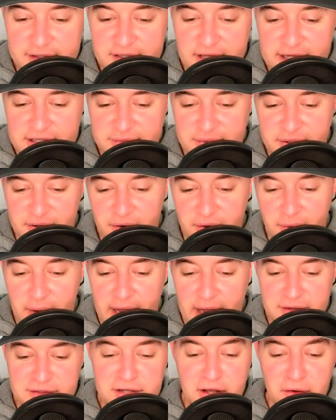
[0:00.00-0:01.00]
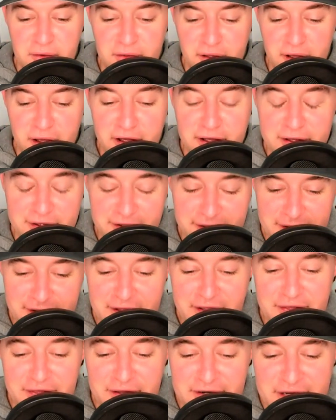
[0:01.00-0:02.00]
class has been going a while. So
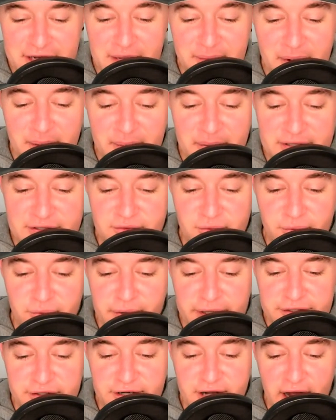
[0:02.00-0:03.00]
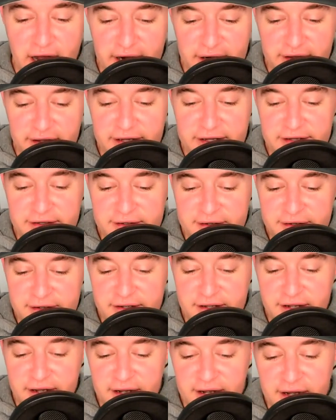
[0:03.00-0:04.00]
the decommitments, Richter Connolly,
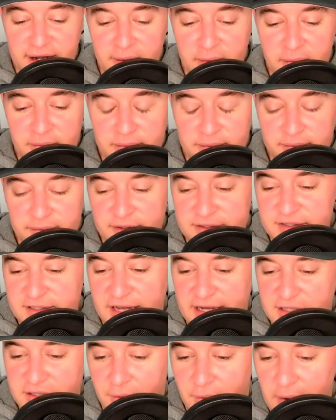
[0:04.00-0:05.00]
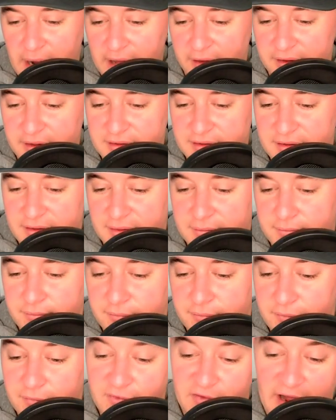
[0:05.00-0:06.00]
this is actually, wow, these are
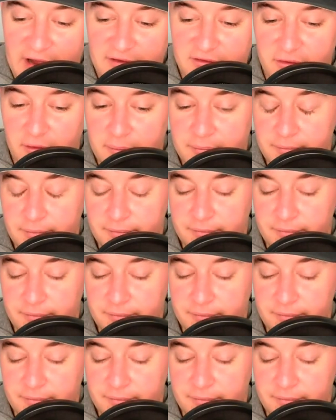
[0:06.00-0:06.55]
five of them.